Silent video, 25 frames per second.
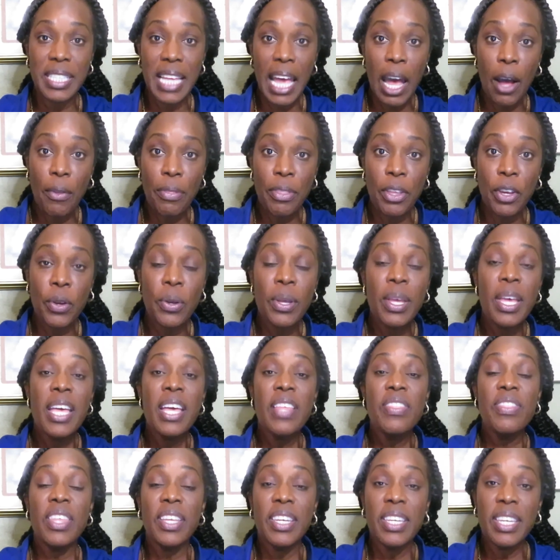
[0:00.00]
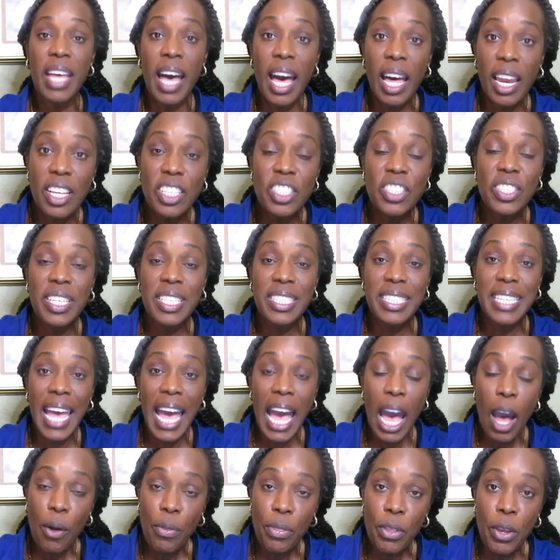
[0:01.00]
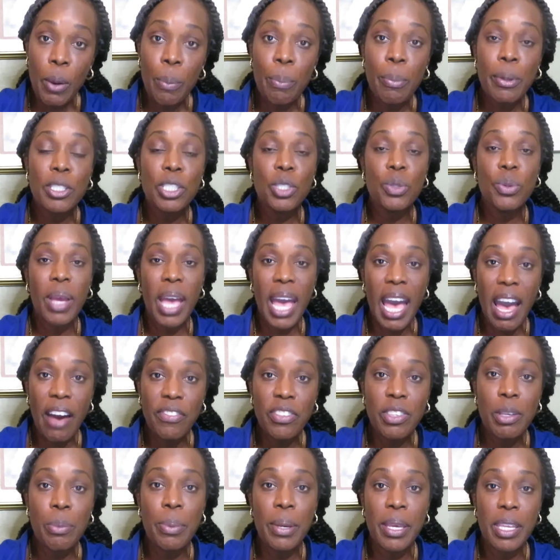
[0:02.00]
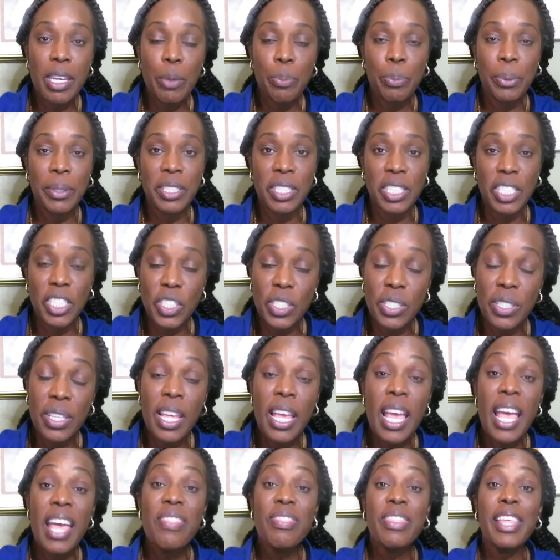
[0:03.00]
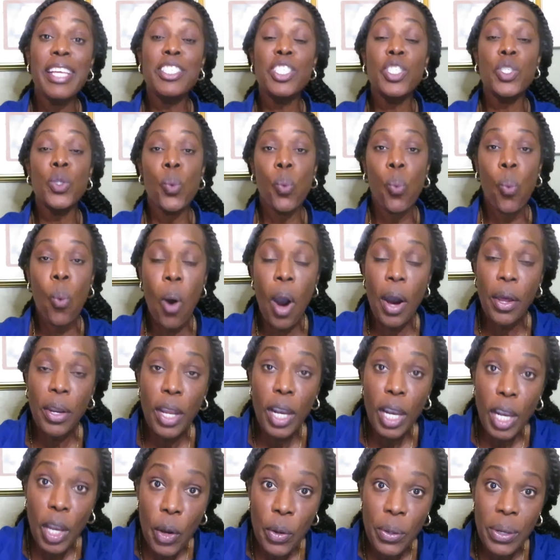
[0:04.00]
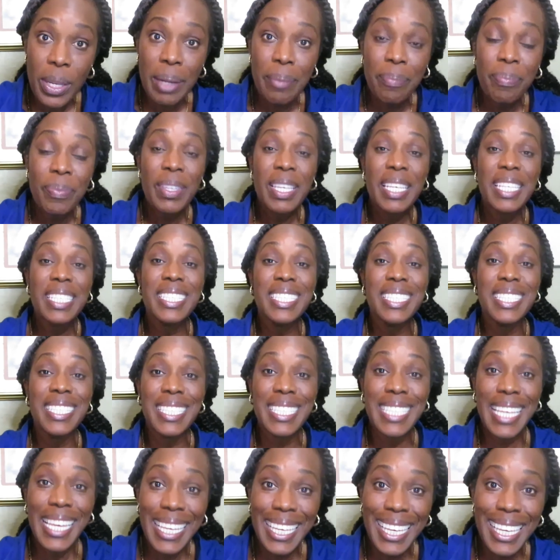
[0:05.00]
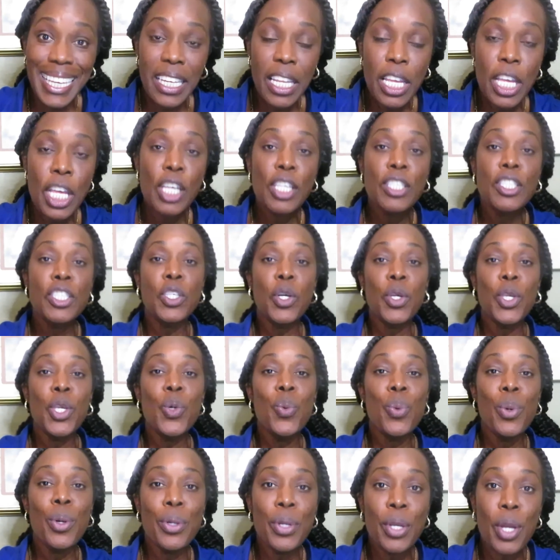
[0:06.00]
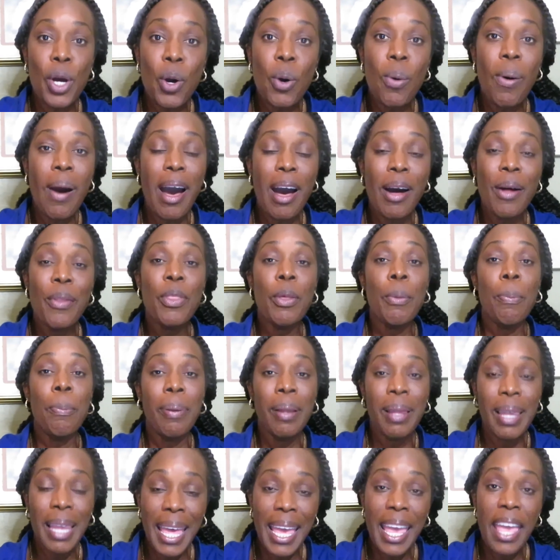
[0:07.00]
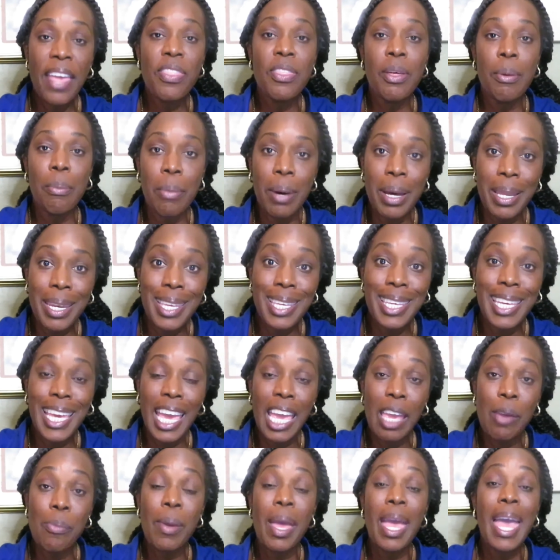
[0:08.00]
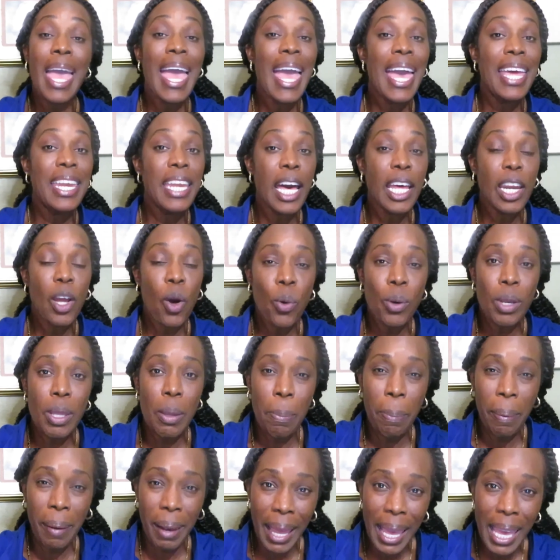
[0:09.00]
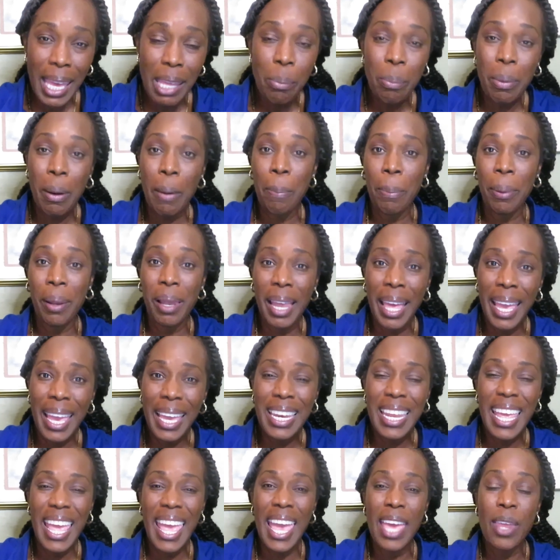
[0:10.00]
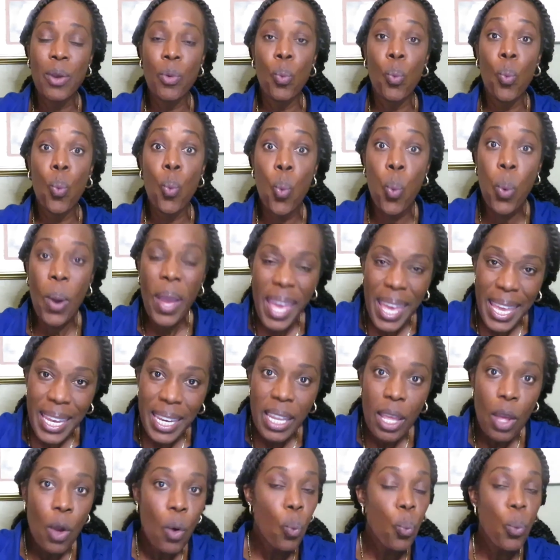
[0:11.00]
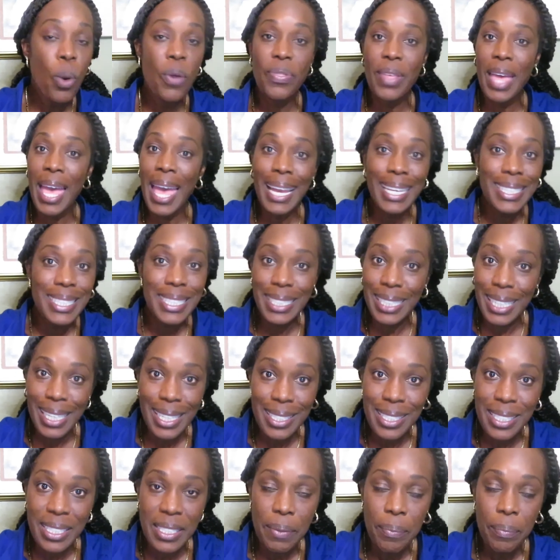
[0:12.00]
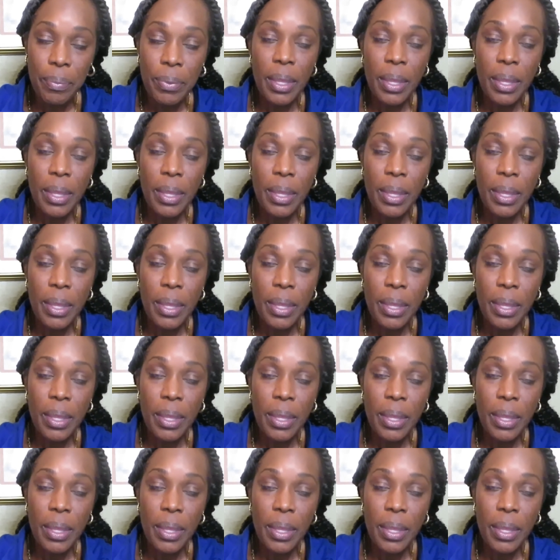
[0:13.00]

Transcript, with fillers: is out there, the knowledge is out there, but you have to be in a position that you want to learn it, seek it, so you will know how to play the money game and not only play it, but play it and win with excellence.